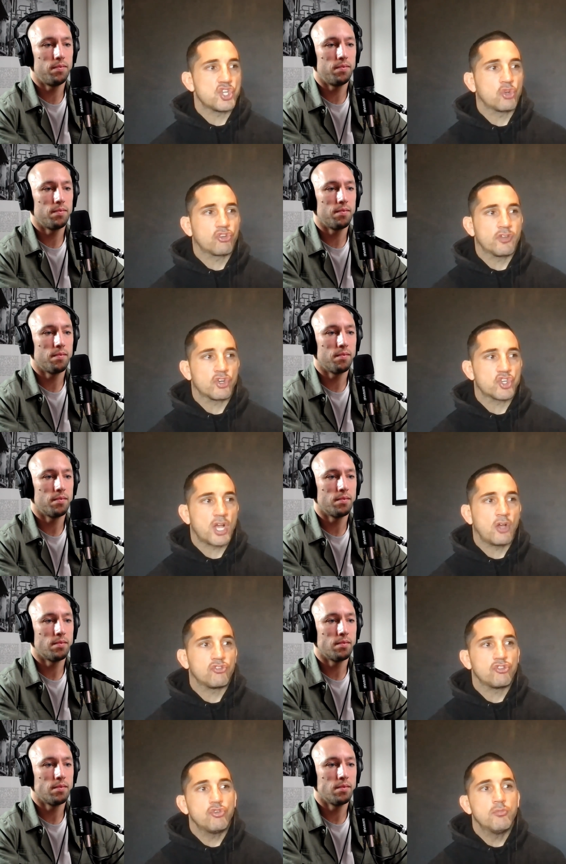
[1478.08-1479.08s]
Speaker 1: shelter their
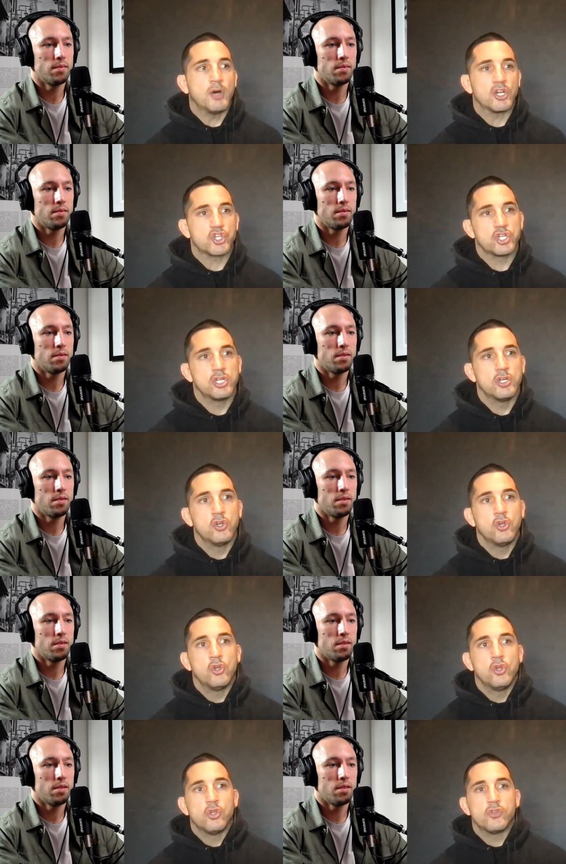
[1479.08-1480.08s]
child too much,
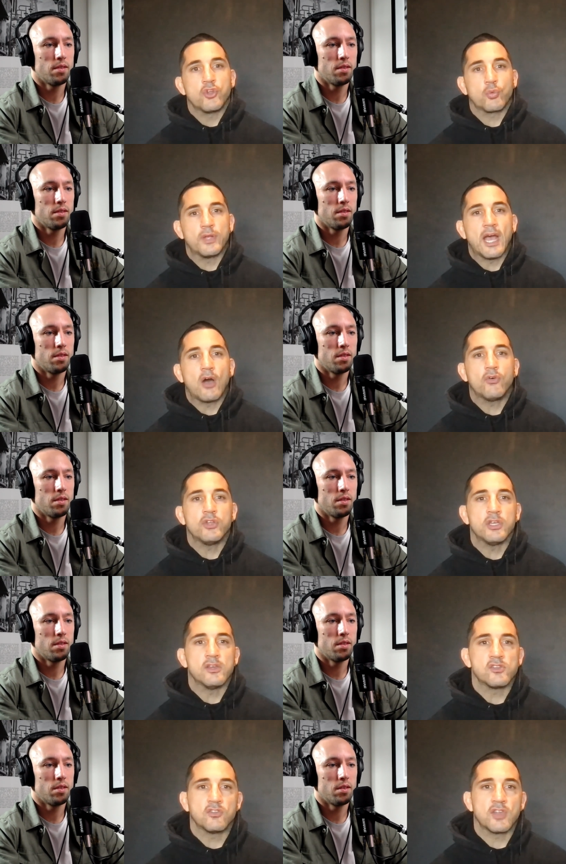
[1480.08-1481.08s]
the
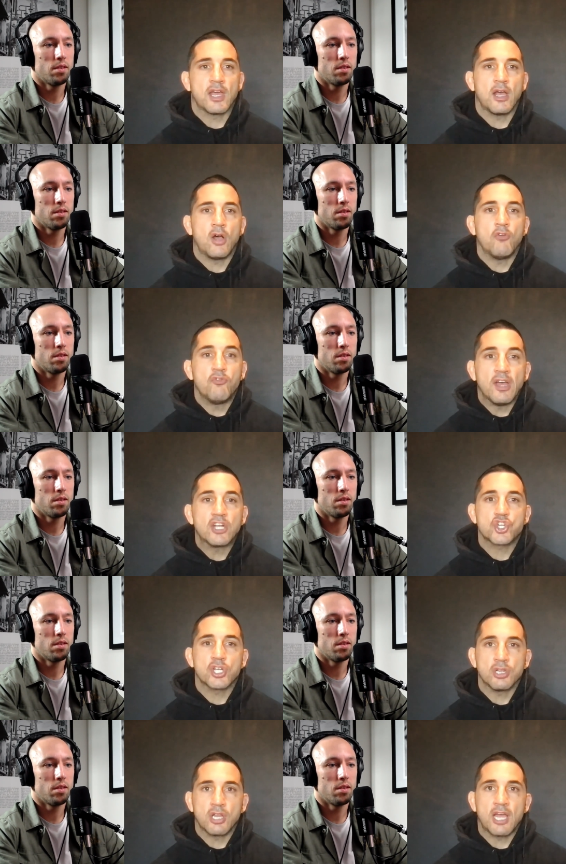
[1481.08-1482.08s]
reality is is that
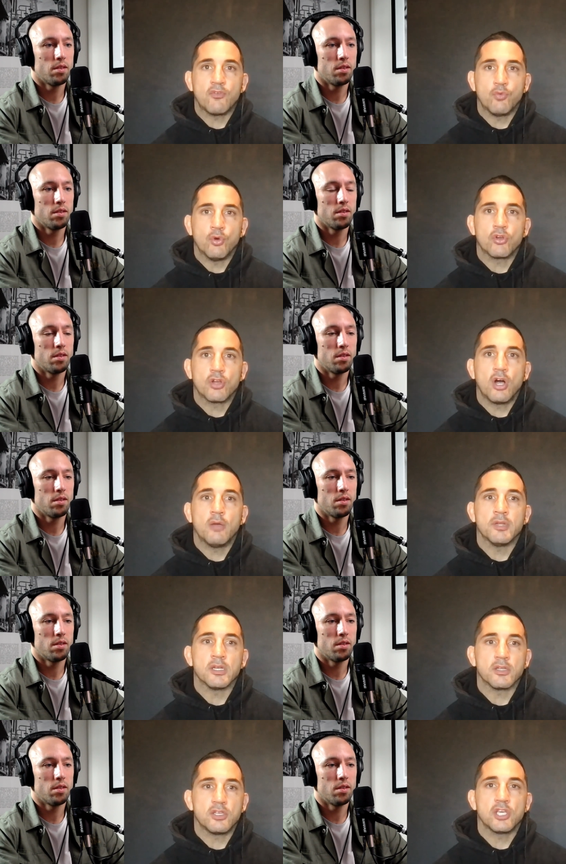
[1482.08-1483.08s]
eventually life will
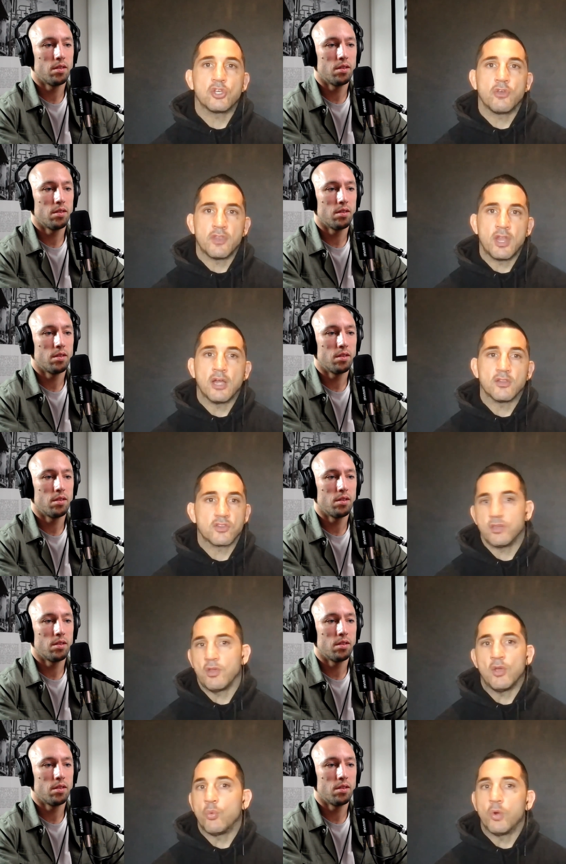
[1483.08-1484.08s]
come and kick you in the nuts.
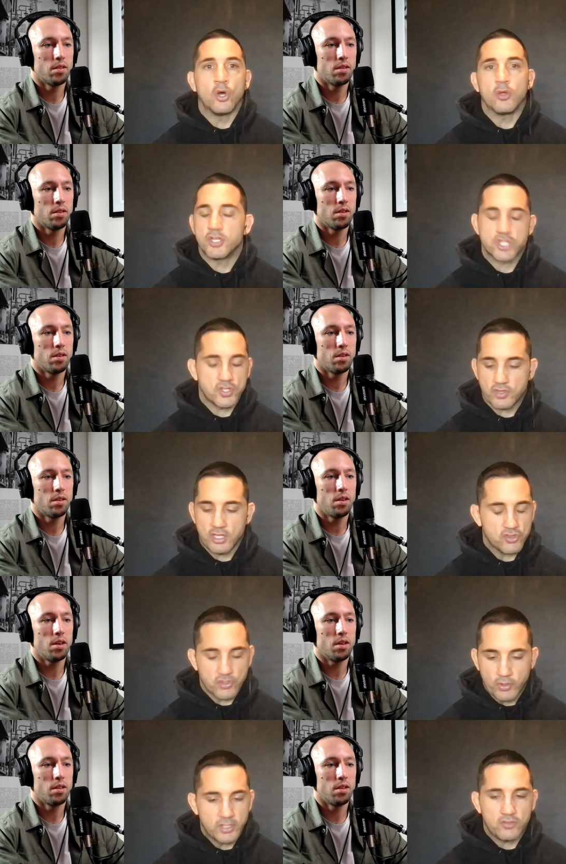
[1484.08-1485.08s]
It, it will. It's just
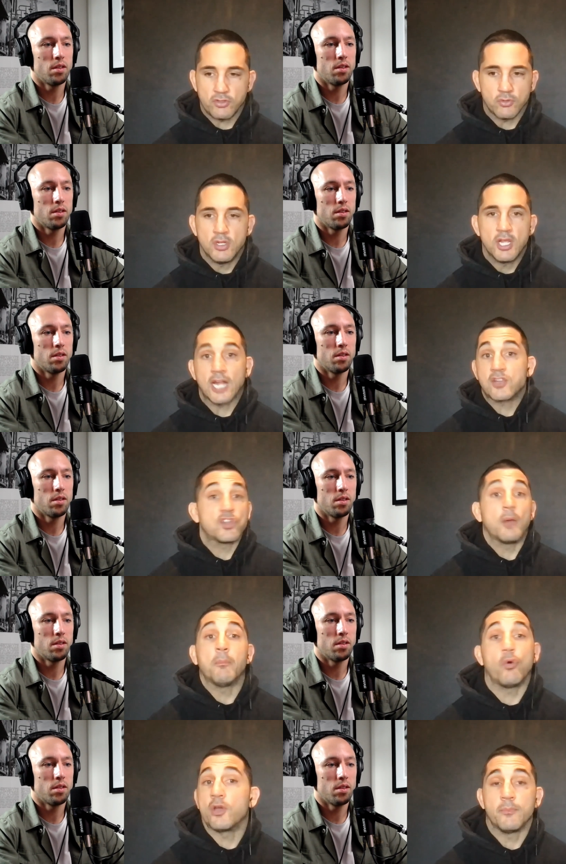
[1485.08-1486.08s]
it's yeah. going to at
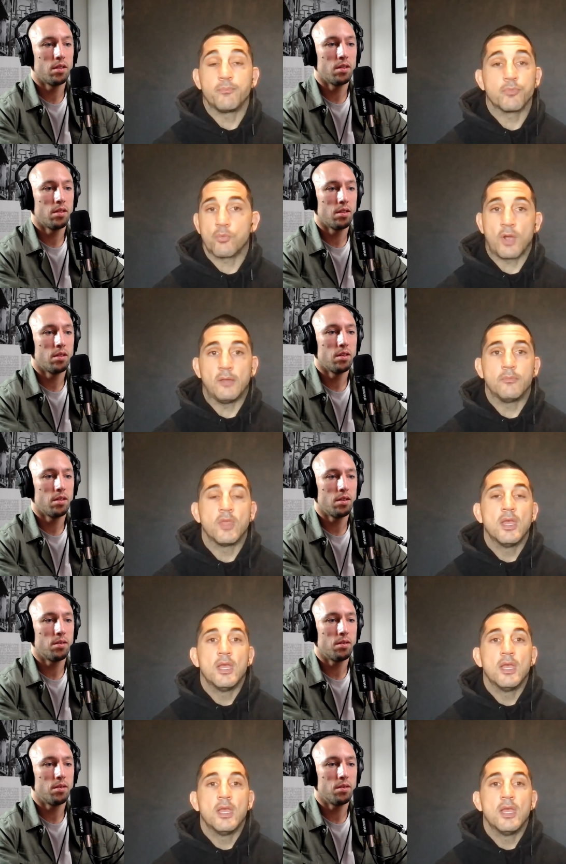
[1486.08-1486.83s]
some point, right?